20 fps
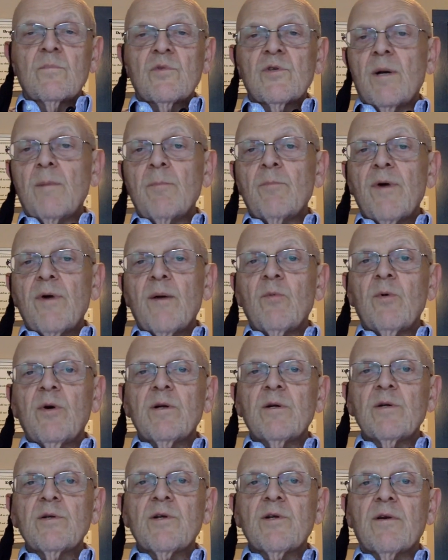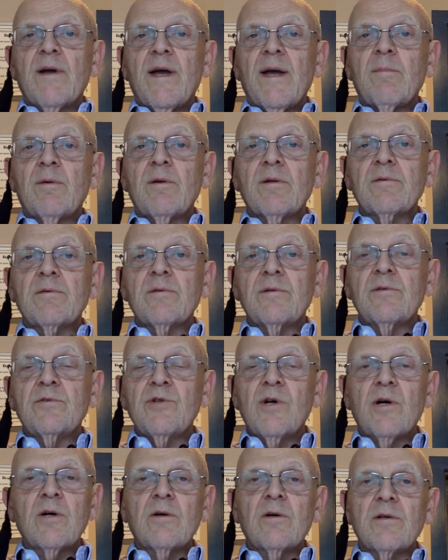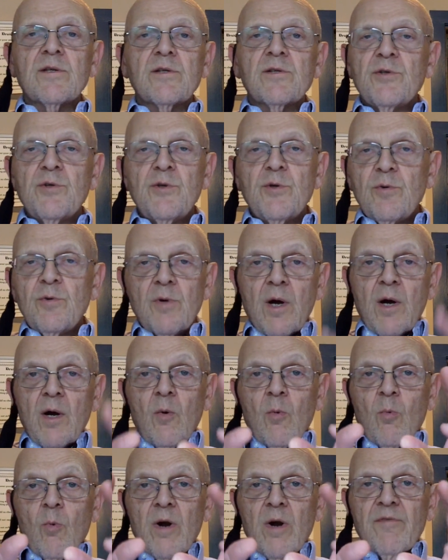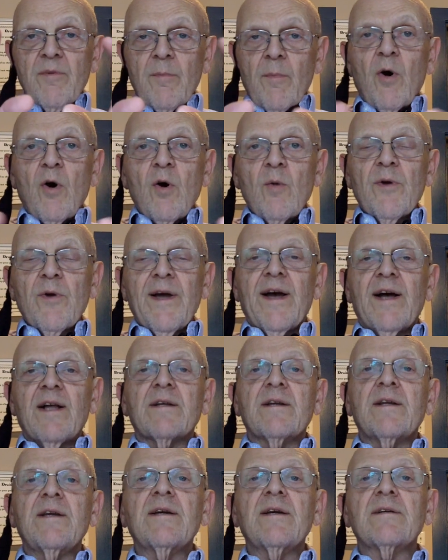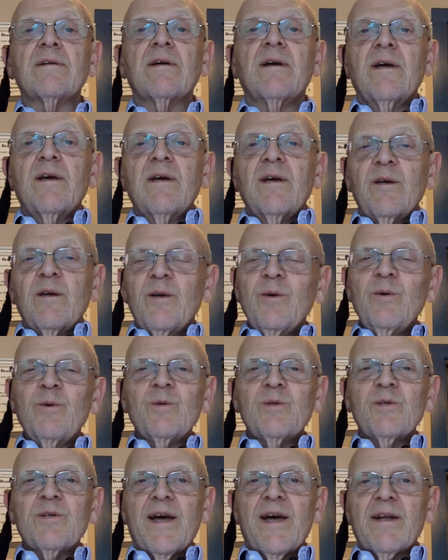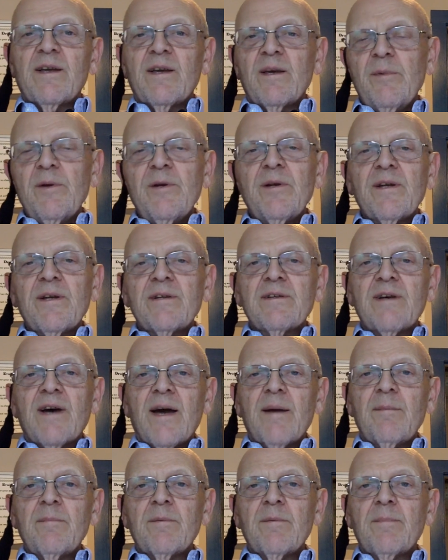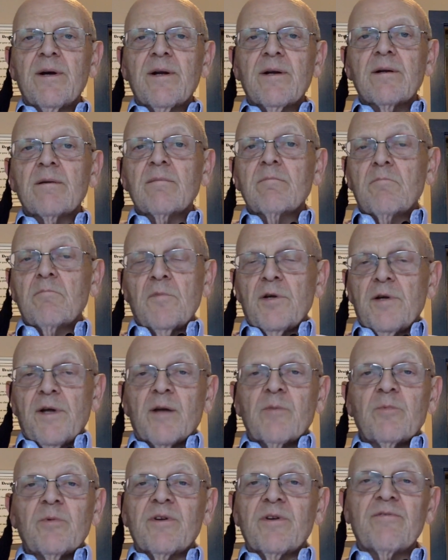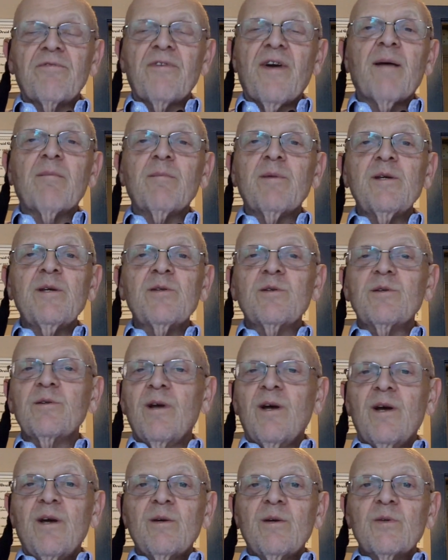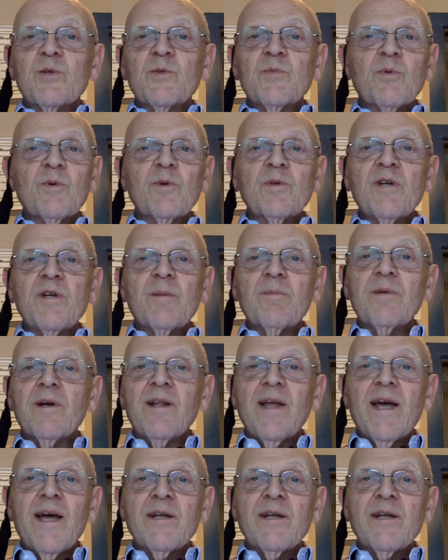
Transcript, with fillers: some breadwinners are able to juggle this new work from home reality and use that commuting time to better connect with their families and spruce up their